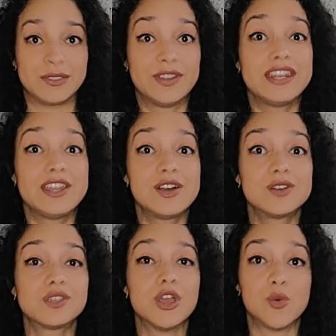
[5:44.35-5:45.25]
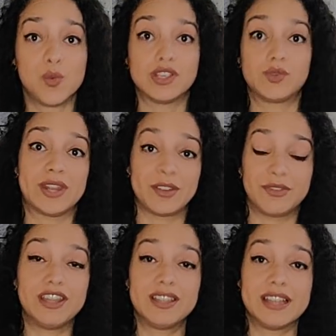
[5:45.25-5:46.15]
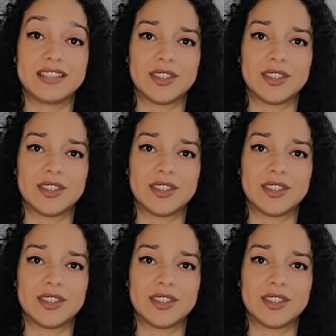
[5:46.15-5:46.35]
videos was when I realized,